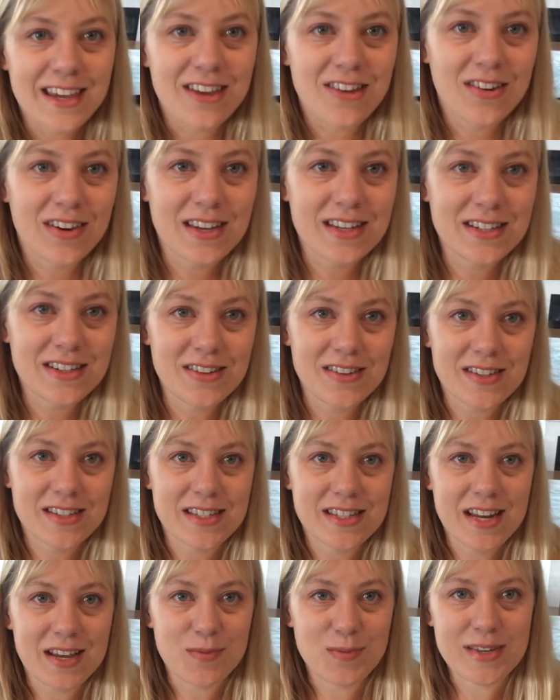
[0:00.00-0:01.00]
you can do to
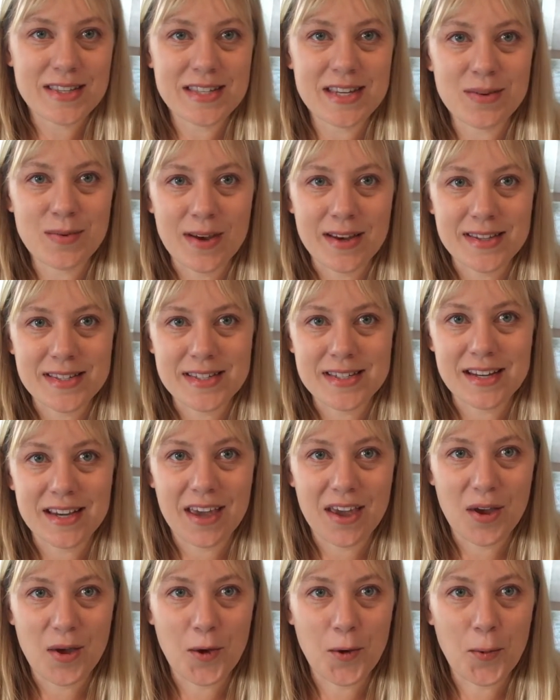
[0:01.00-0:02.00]
stay busy while stuck
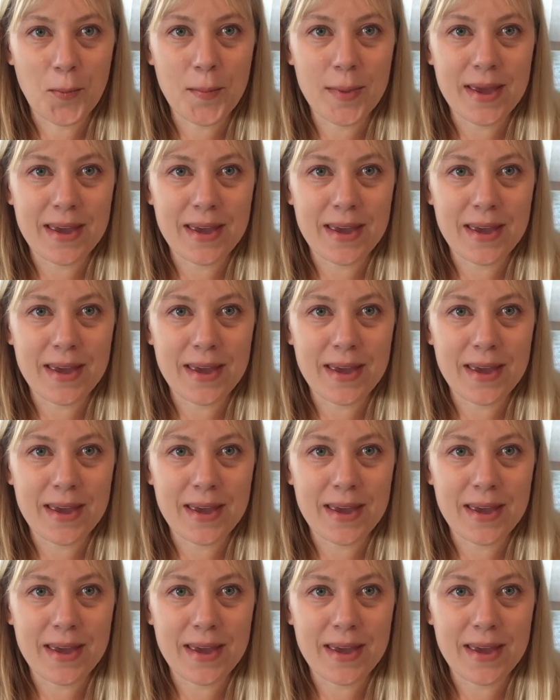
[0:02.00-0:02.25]
at home